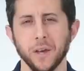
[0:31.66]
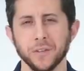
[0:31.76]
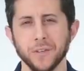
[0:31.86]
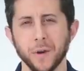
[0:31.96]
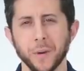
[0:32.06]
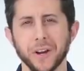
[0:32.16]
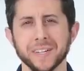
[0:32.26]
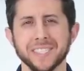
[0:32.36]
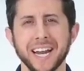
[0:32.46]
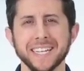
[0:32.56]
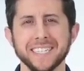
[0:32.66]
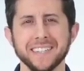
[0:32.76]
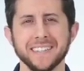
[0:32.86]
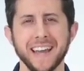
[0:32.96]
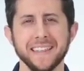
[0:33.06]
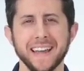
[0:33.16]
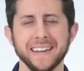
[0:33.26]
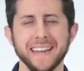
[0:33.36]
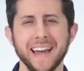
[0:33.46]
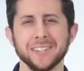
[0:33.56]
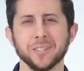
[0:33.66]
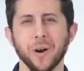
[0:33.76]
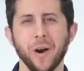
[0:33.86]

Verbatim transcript: So we are excited to say that yes,